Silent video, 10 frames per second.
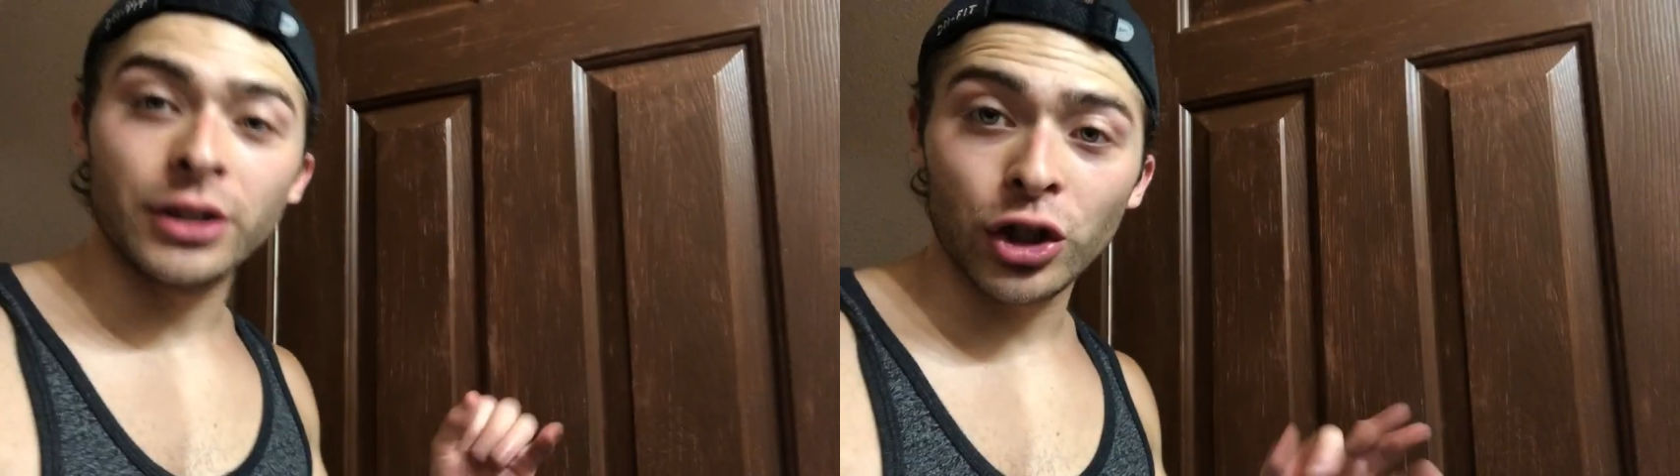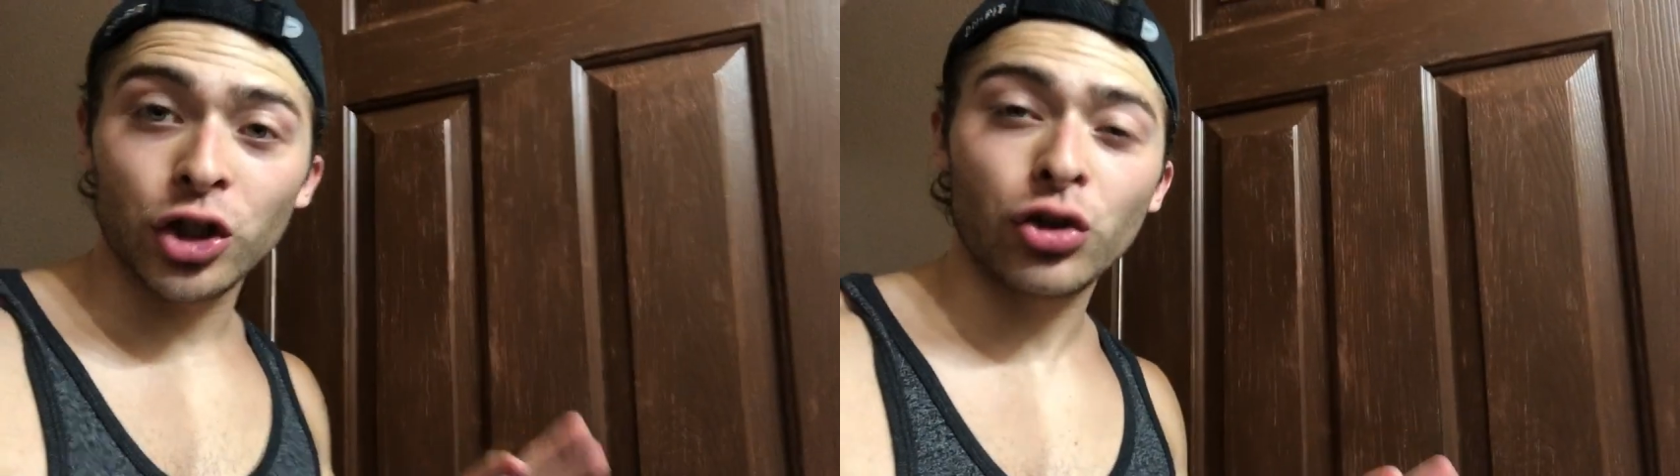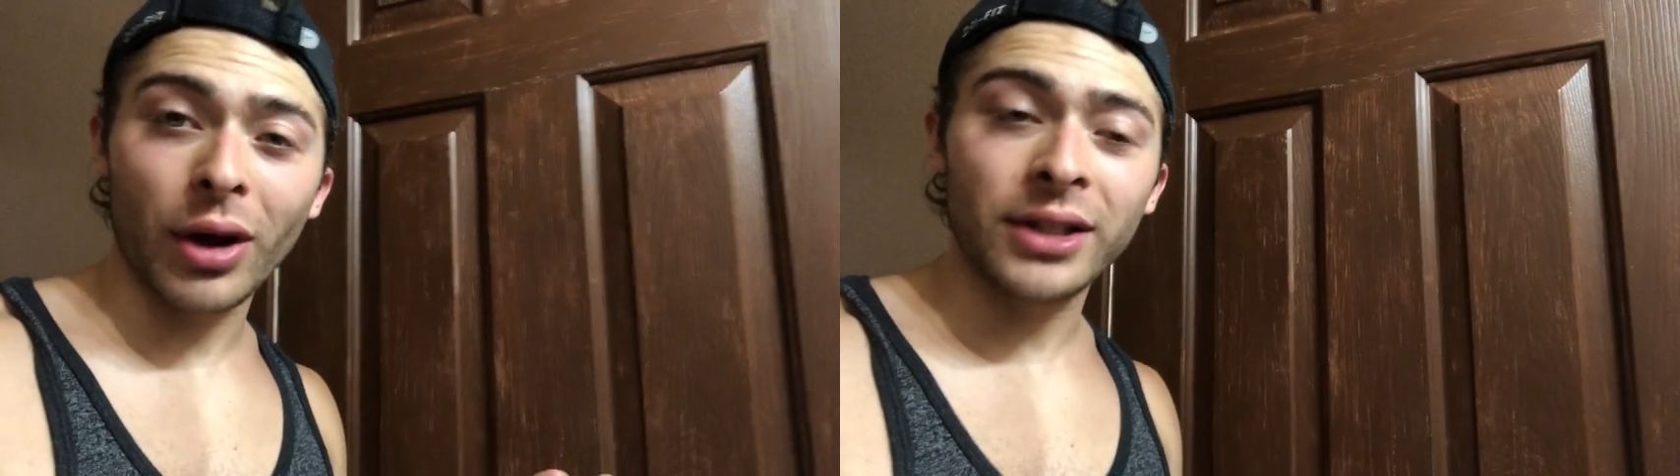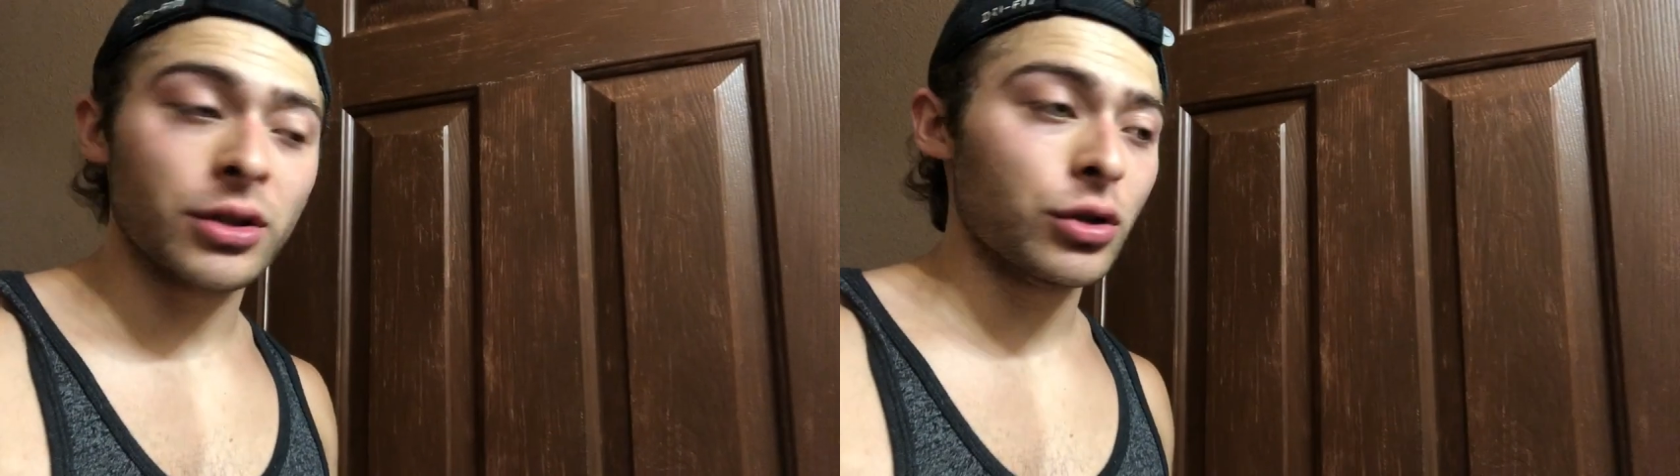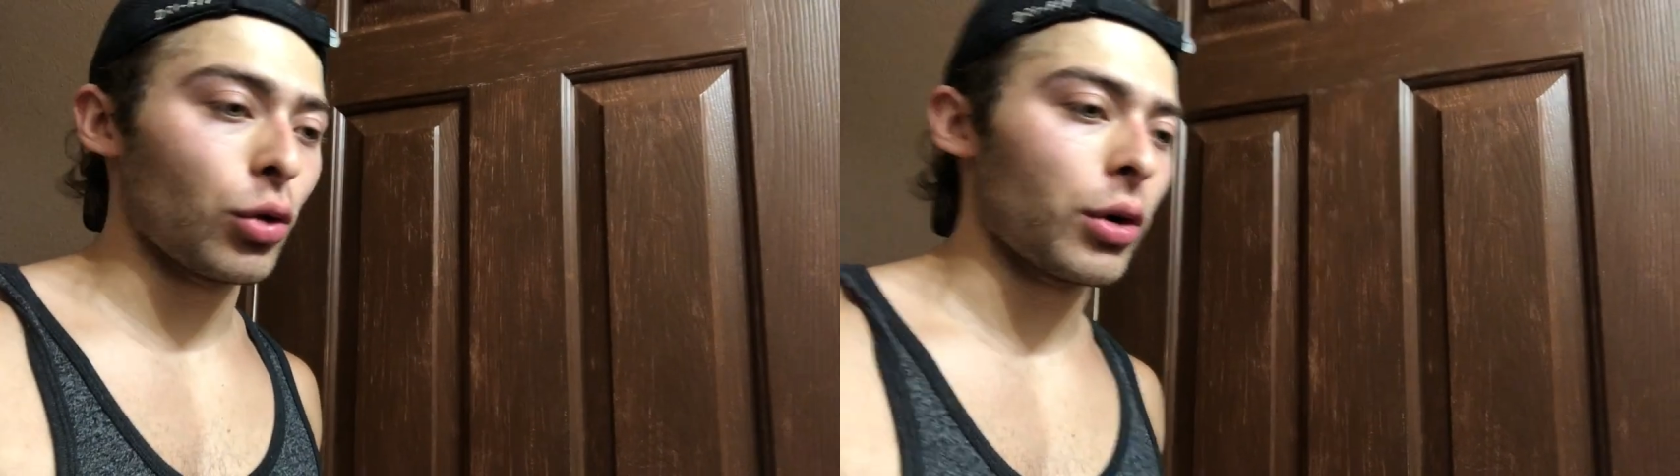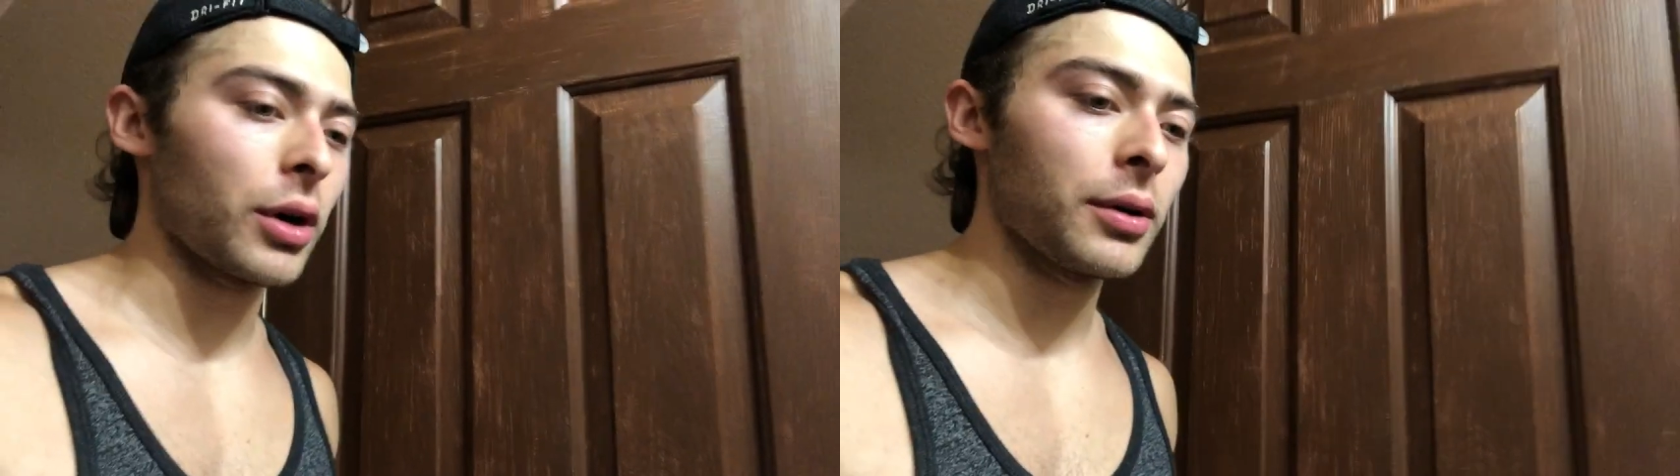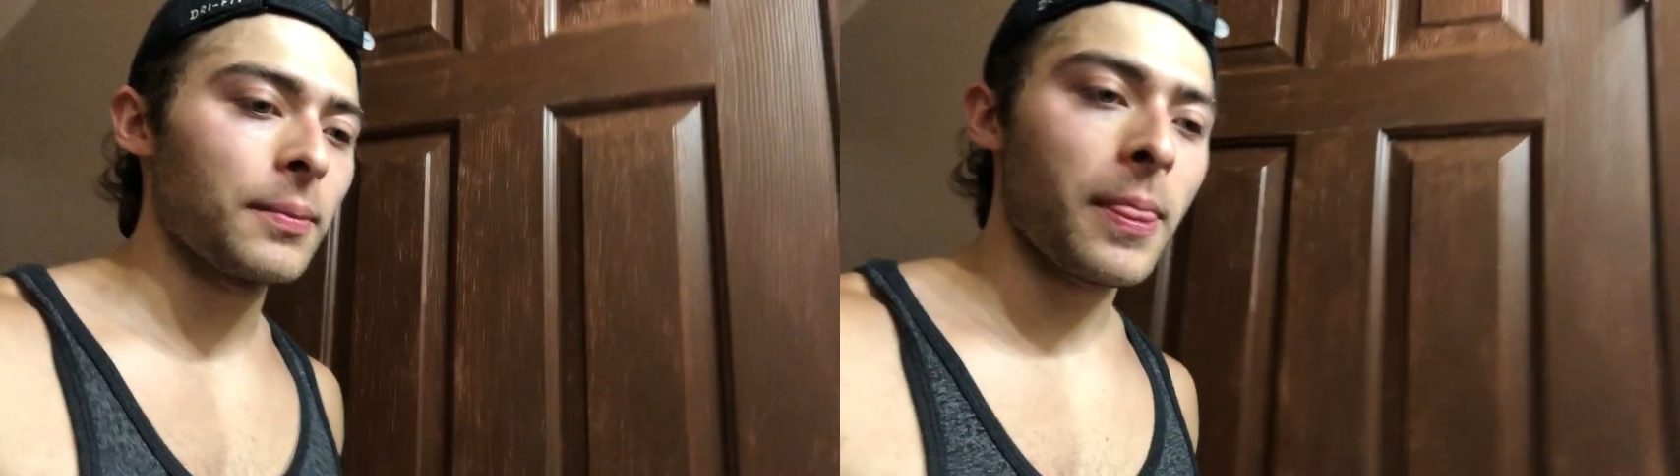distress door.